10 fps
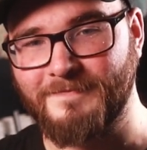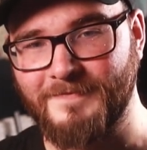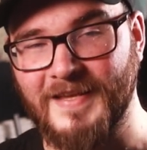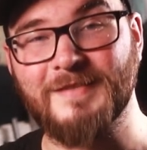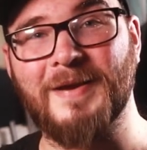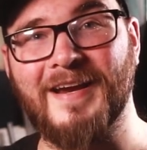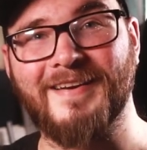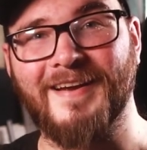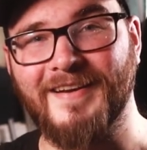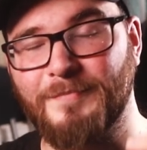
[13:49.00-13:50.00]
it's
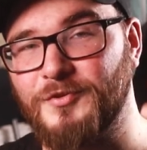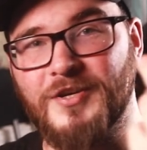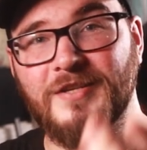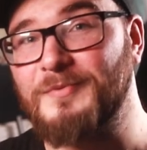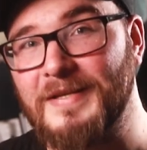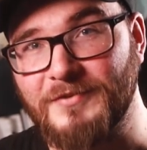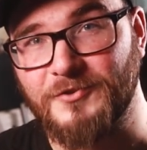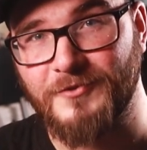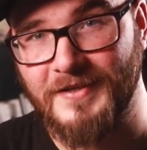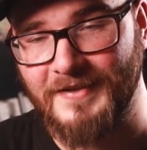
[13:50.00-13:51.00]
back and it projects whatever
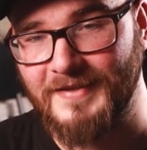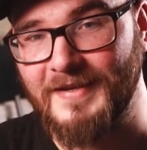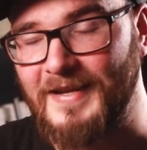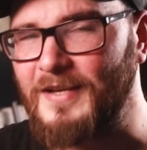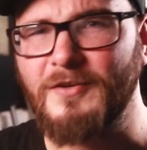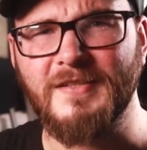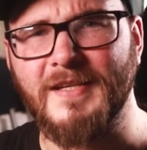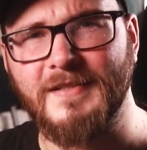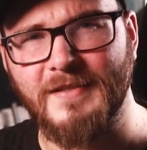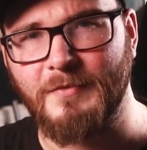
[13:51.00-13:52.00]
screen I need. And you could
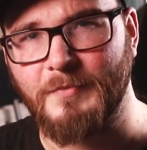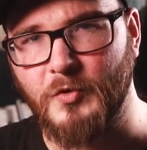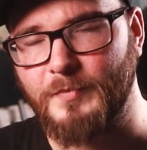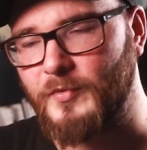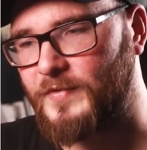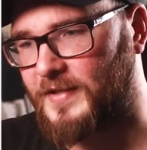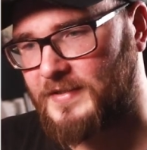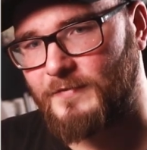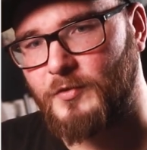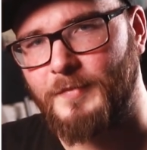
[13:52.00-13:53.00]
set this up with multiple
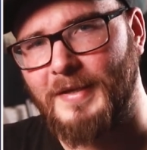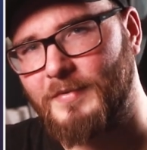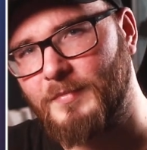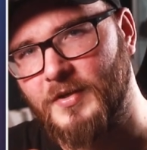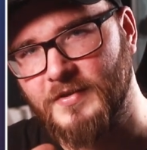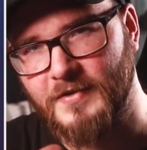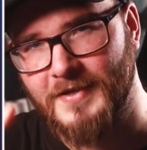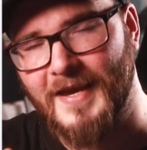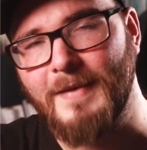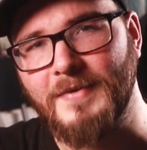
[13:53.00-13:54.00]
things. If you want to be able to monitor your
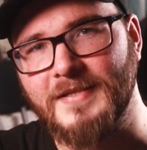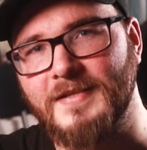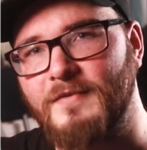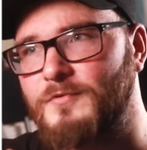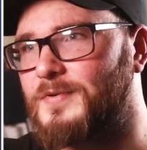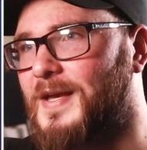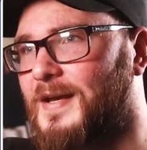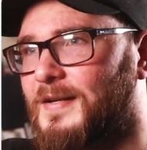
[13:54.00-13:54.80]
gaming stuff, you can.